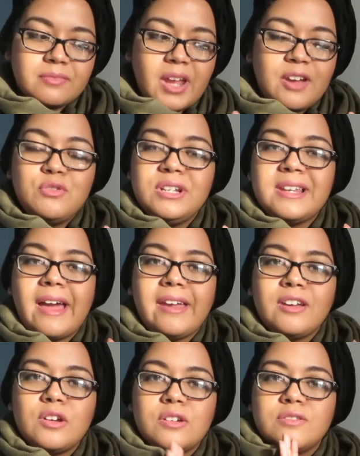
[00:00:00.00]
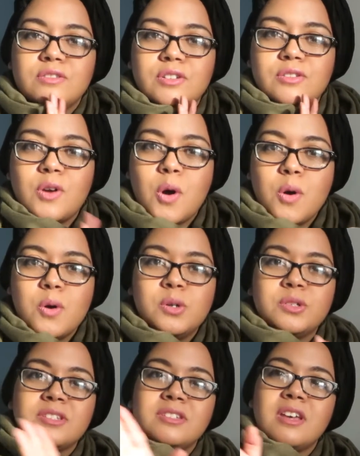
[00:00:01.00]
I really like
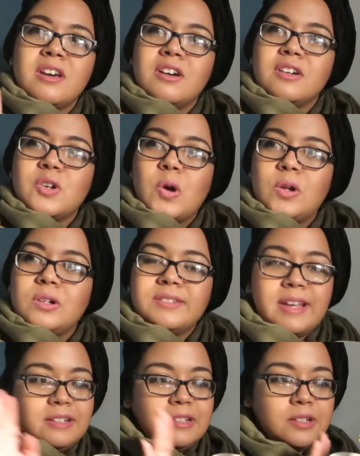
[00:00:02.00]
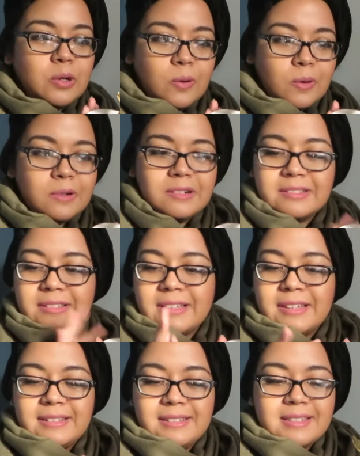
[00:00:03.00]
rose, gold and then gold,
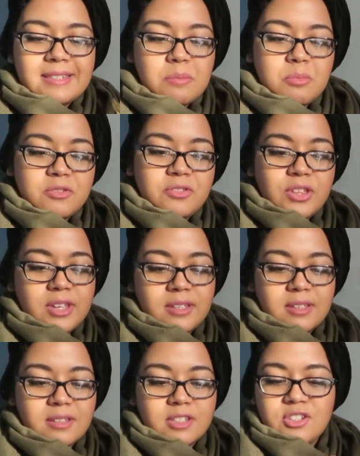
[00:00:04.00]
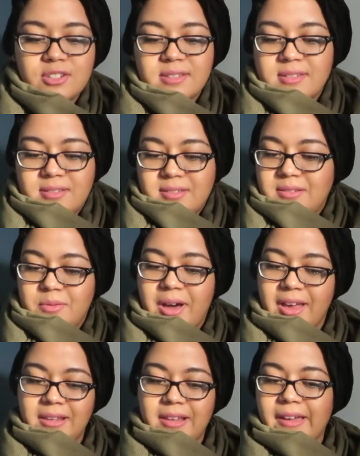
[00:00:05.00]
this type of thing, it's just what
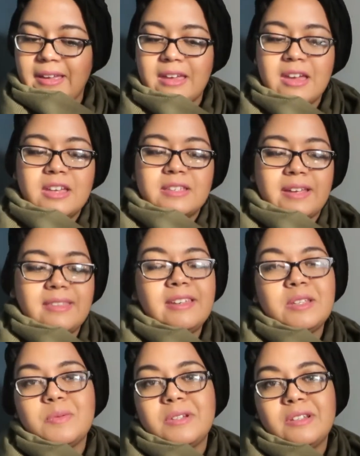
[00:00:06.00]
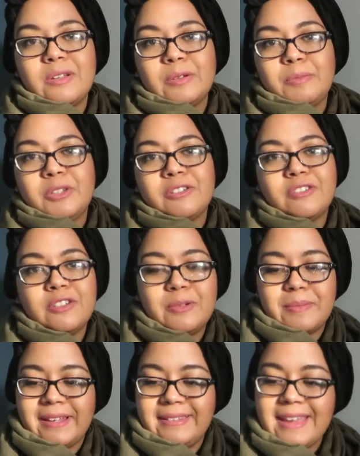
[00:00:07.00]
I like. I think it will look beautiful
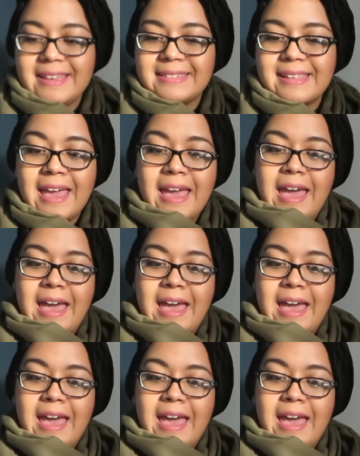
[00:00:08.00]
on my desk.